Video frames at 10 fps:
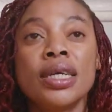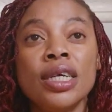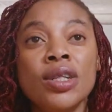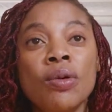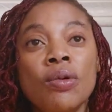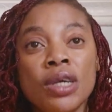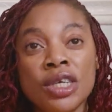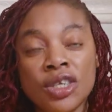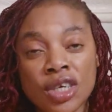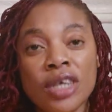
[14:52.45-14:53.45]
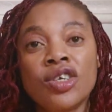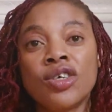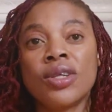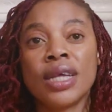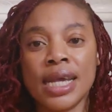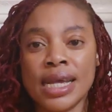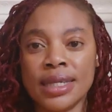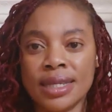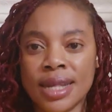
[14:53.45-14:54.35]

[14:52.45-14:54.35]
you know, injection is